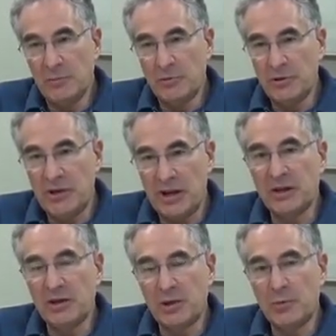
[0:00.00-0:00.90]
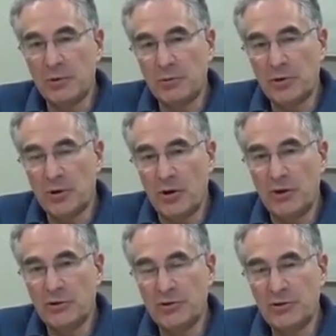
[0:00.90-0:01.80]
particularly with
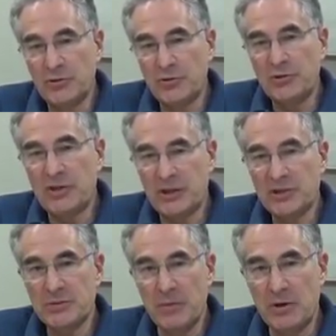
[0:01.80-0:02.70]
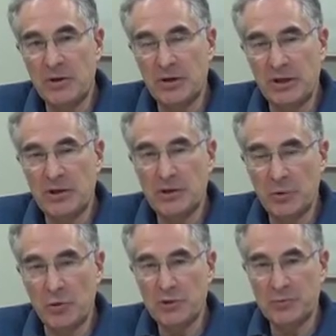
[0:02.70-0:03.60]
regard to the testimonial and
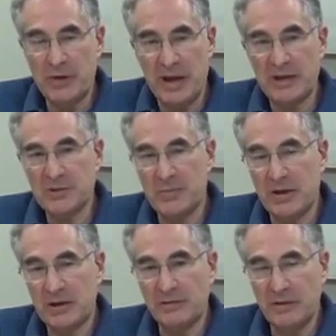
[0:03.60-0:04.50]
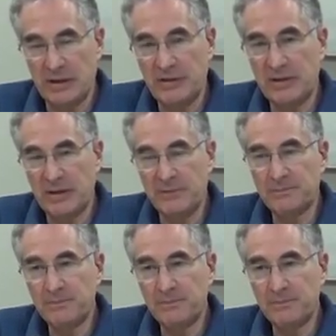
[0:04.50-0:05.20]
endorsement aspect of LinkedIn.